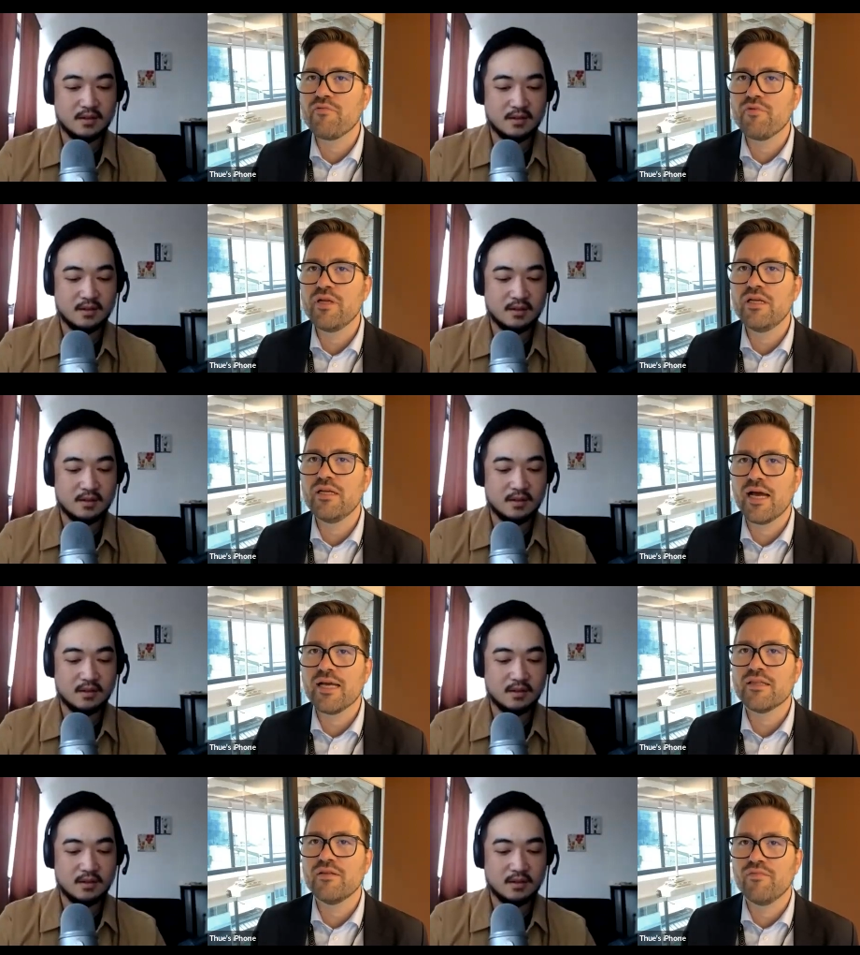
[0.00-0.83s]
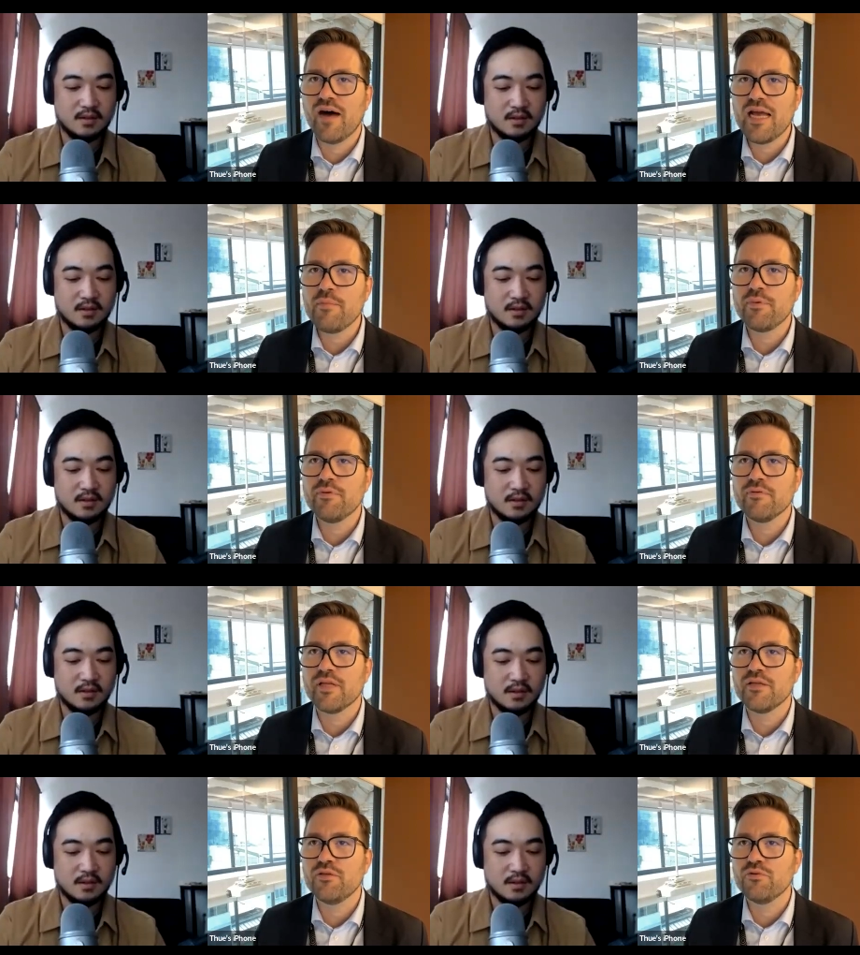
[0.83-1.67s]
Speaker 1: I really like the vibe
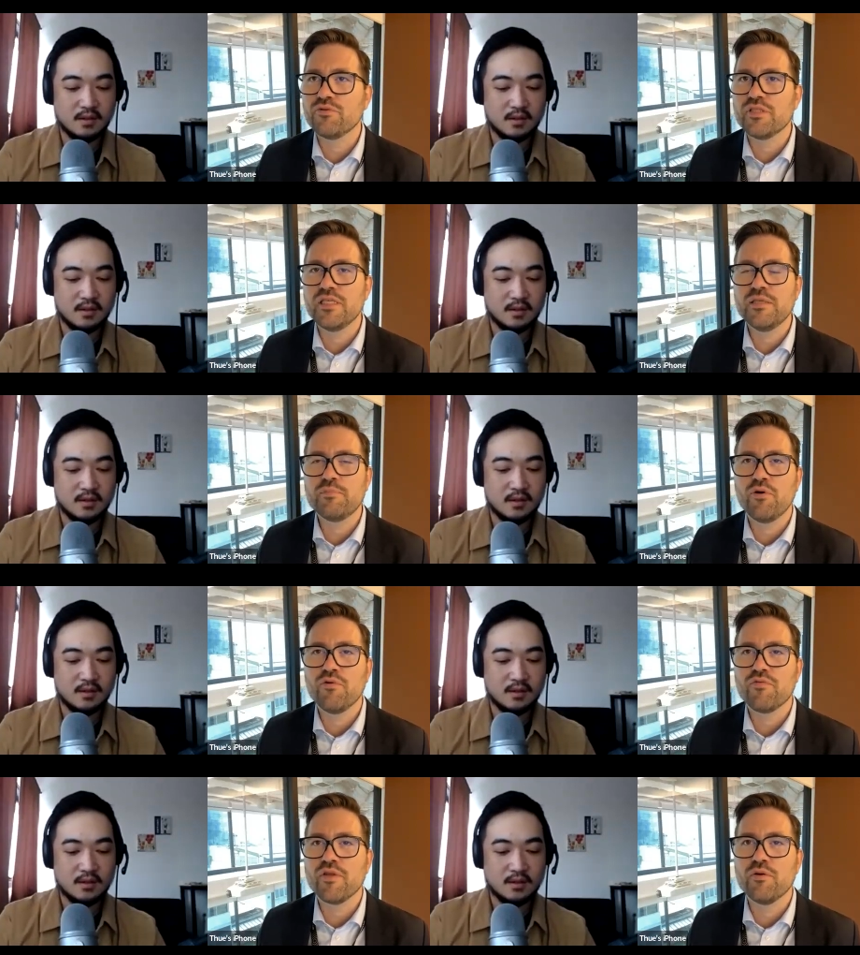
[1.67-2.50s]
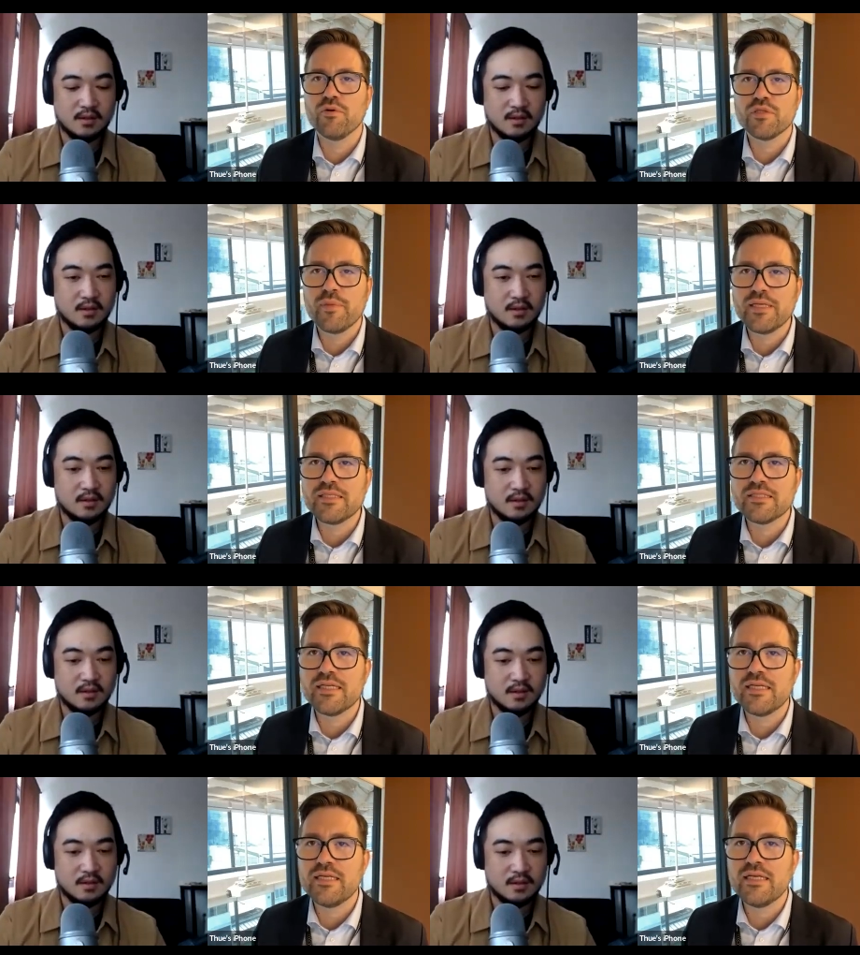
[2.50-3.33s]
that you see both in Ho Chi Minh
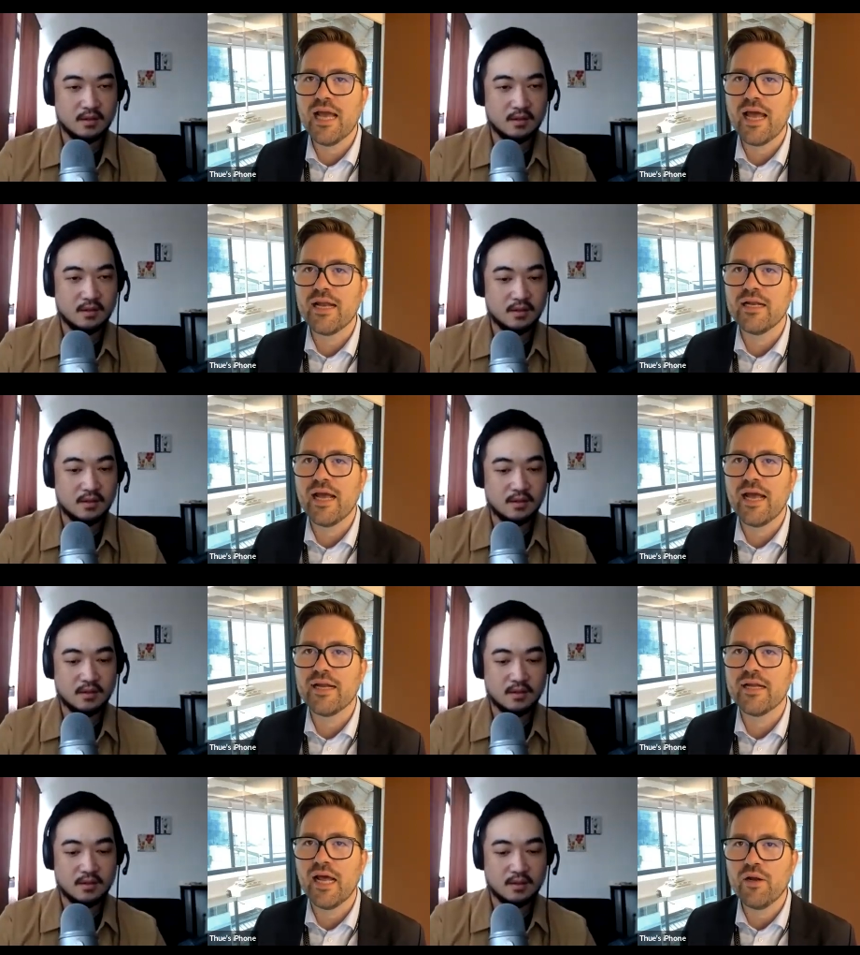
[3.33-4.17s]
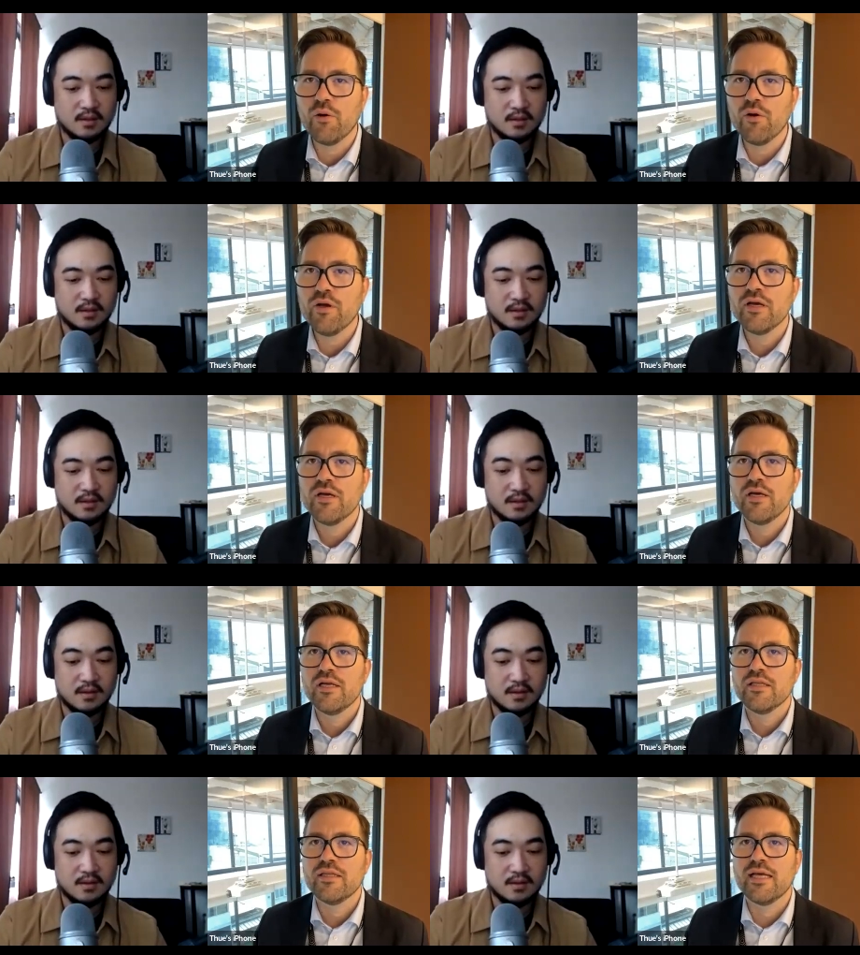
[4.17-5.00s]
City and and Hanoi
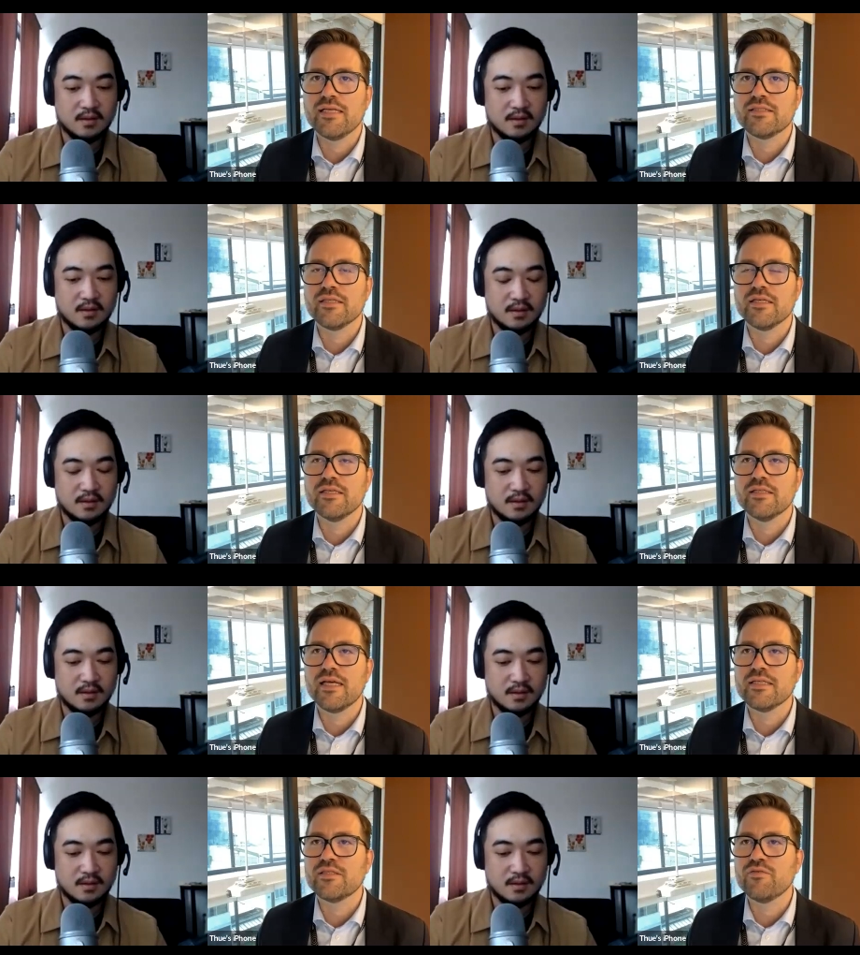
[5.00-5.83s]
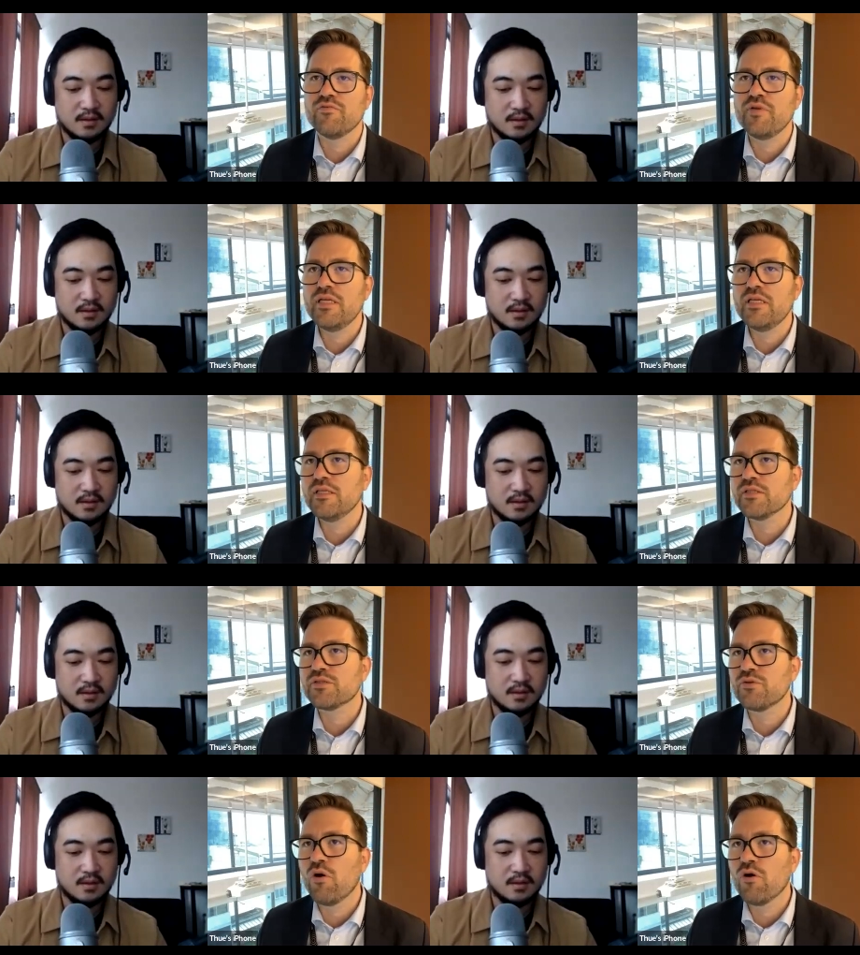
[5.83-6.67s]
there's a there's a really
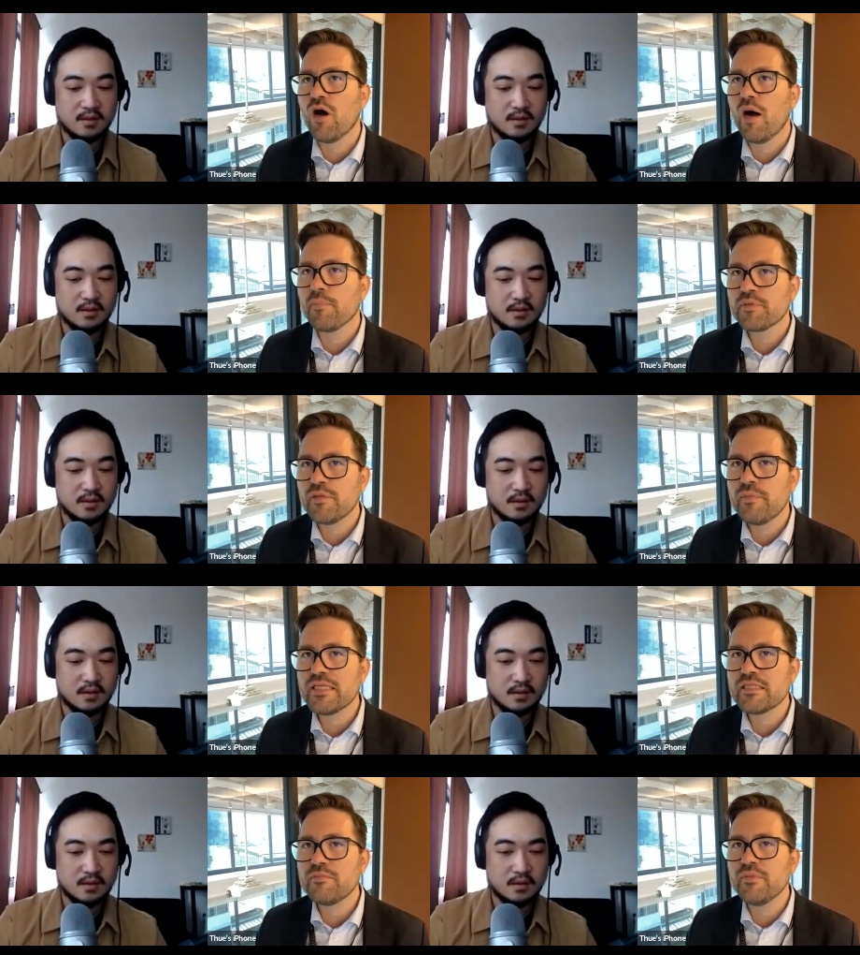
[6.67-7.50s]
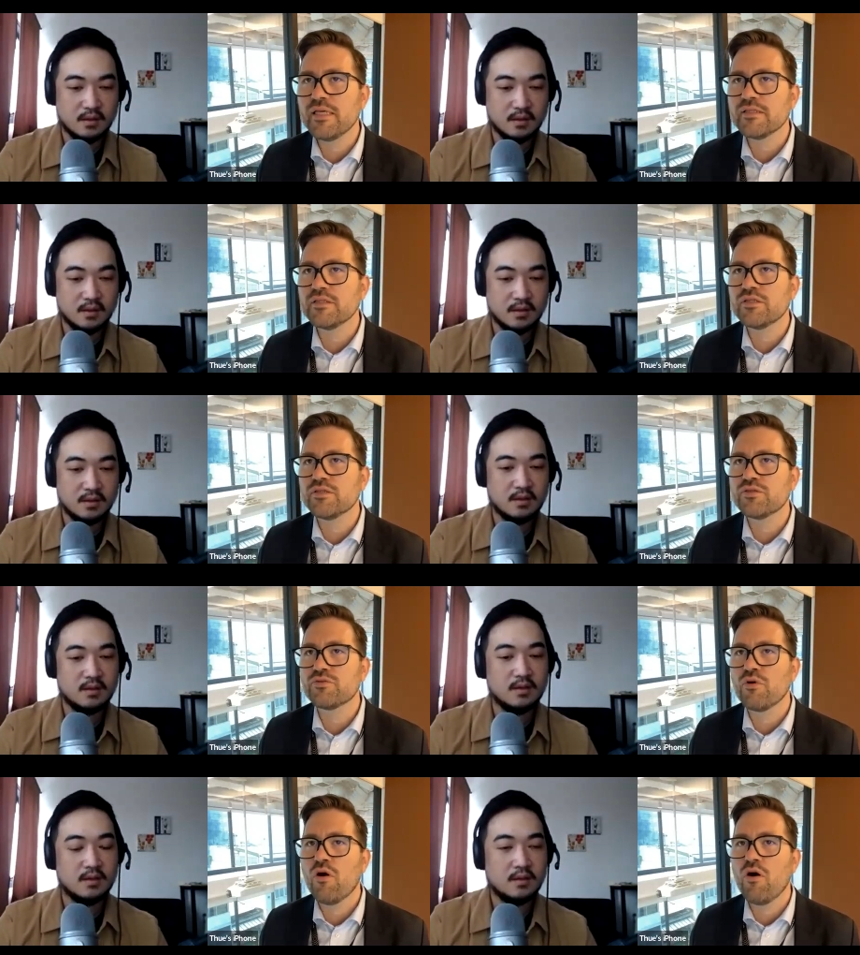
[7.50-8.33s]
strong optimism. There's a
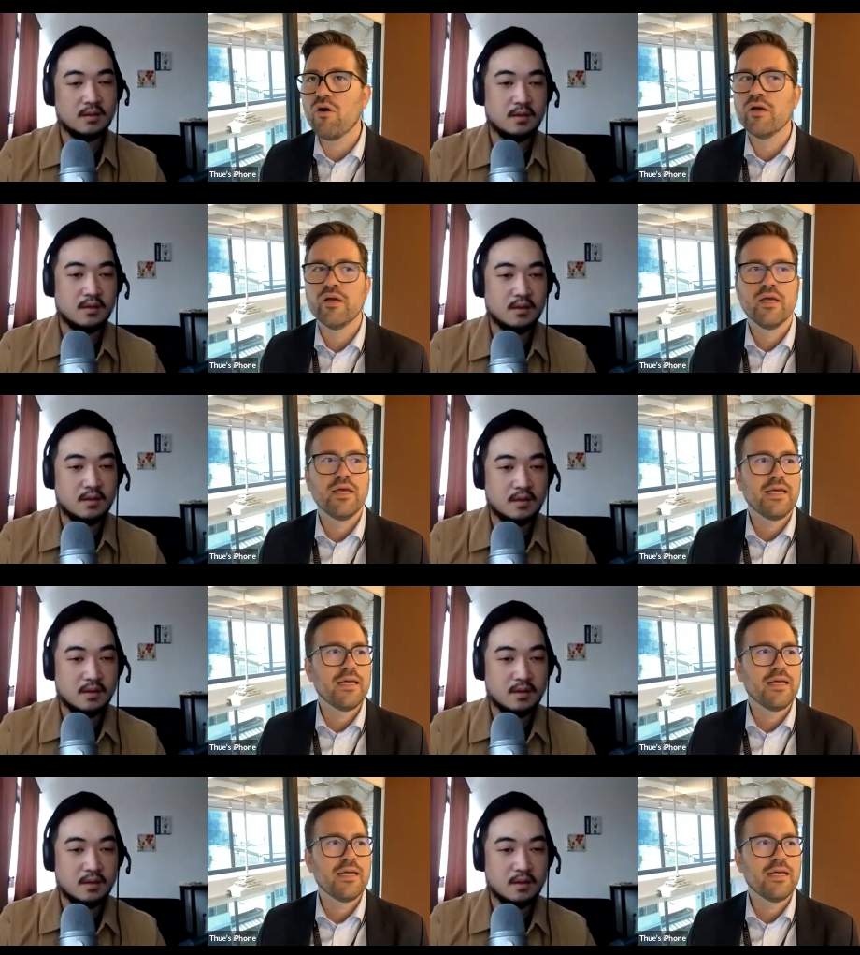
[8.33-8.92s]
strong,